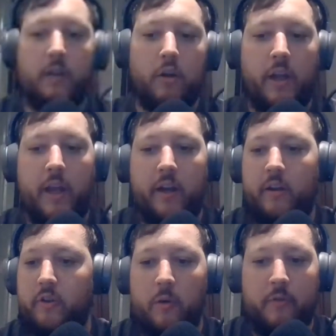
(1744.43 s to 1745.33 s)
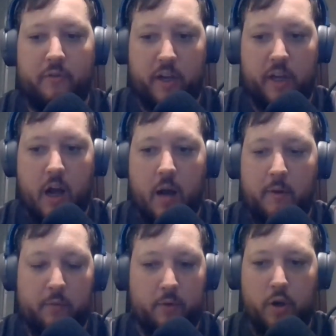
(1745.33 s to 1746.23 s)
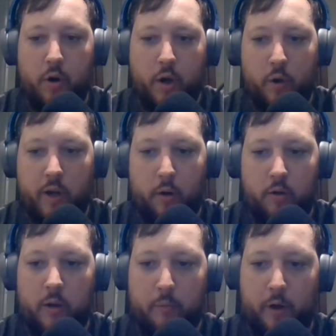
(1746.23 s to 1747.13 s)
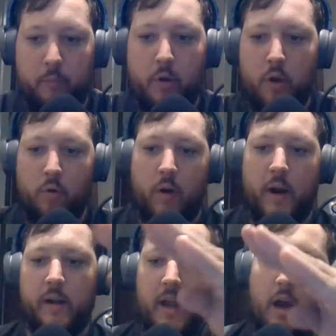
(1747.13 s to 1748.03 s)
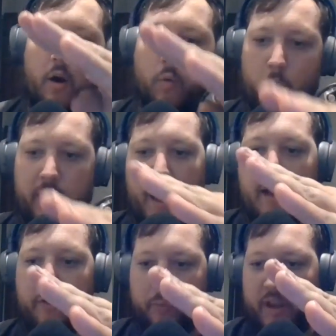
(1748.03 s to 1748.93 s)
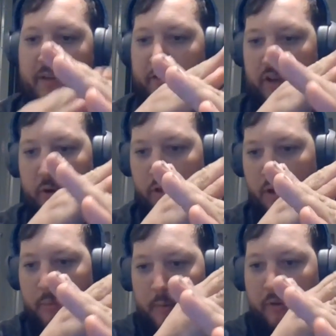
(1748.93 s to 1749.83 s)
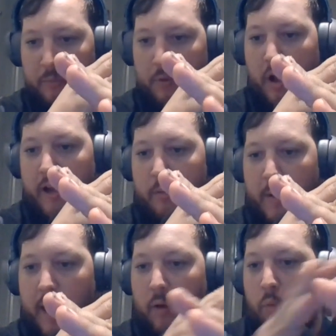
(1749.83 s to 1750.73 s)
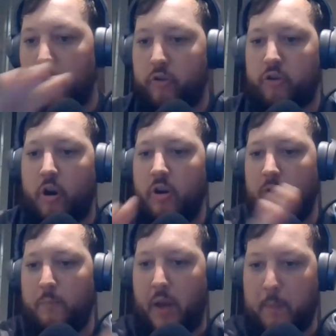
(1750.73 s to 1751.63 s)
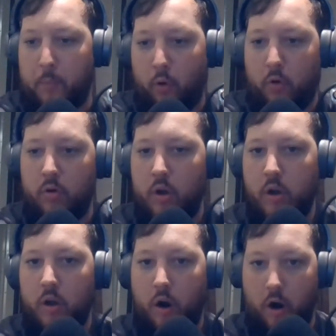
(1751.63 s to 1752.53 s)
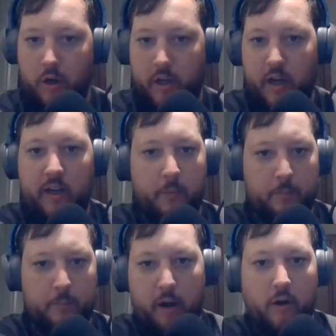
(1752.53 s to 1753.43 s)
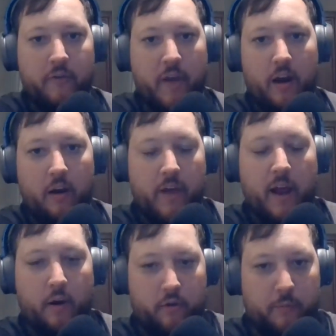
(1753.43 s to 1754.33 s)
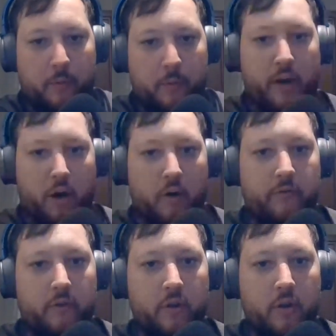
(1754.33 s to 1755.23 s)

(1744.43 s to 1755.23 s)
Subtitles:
I look at it in terms of an economic, equilibrium. Right now, what we have is this equilibrium of supply and demand, where certain people are getting the better of that supply curve.